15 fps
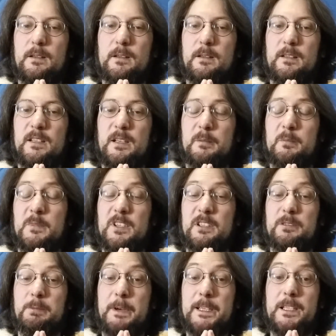And I'm
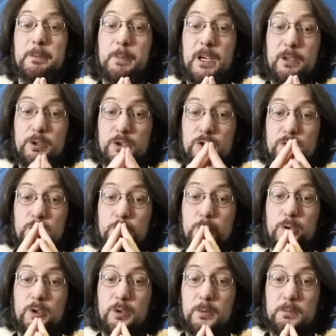quite about
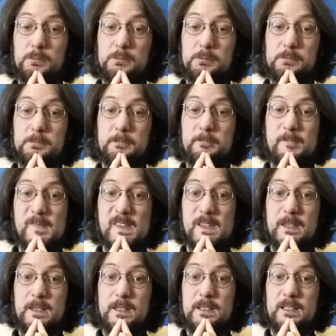sure
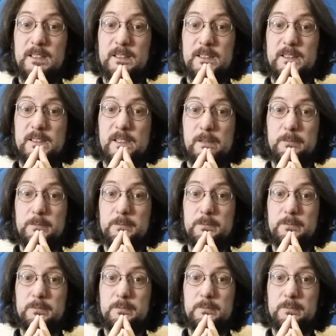
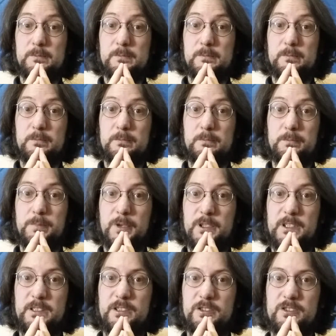some
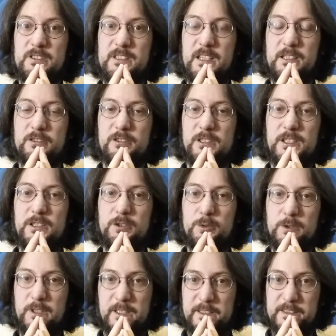politicians actually
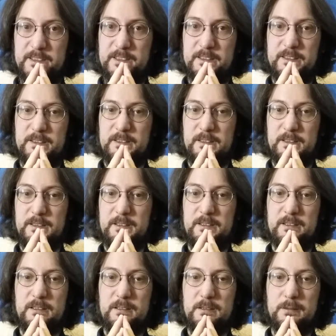do this. This
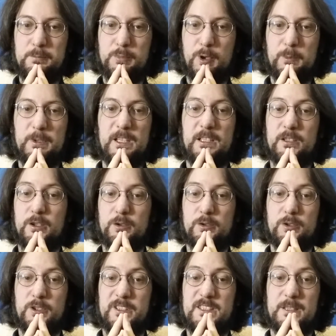is probably a known
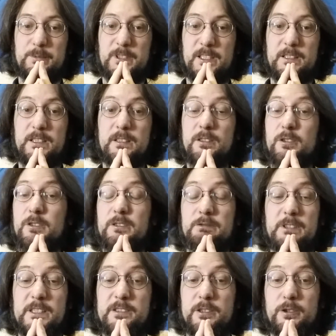concept. I did not
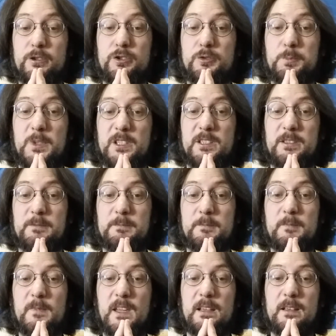research, but
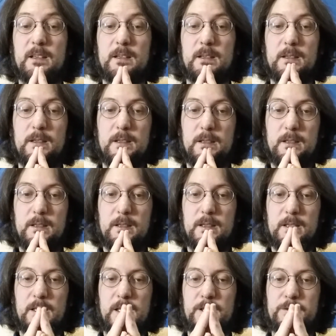
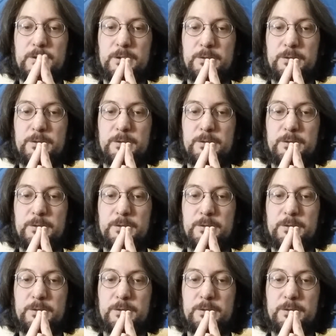I have